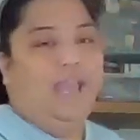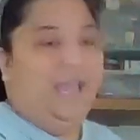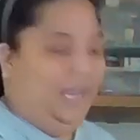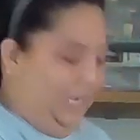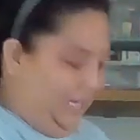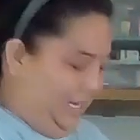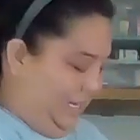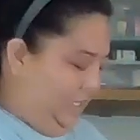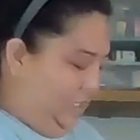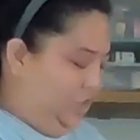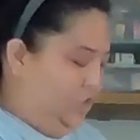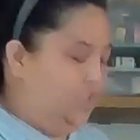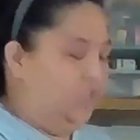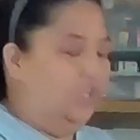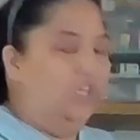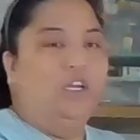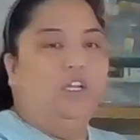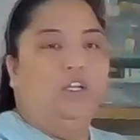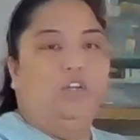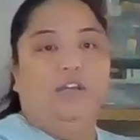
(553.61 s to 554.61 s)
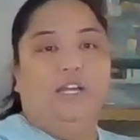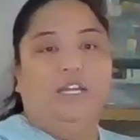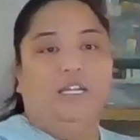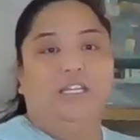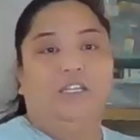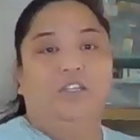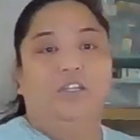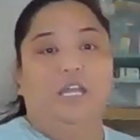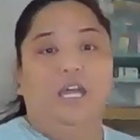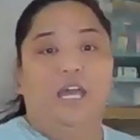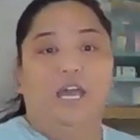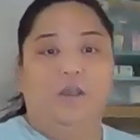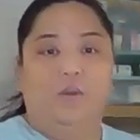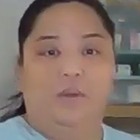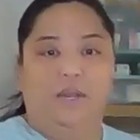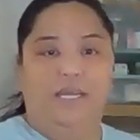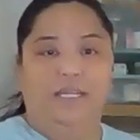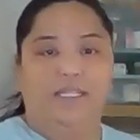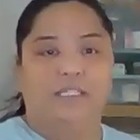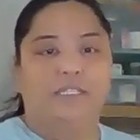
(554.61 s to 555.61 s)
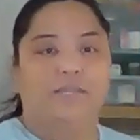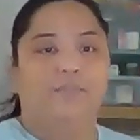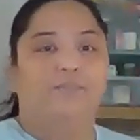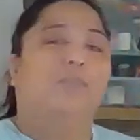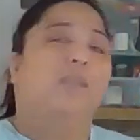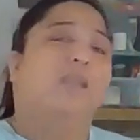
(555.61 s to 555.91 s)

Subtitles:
adding the sugar directly to the egg whites.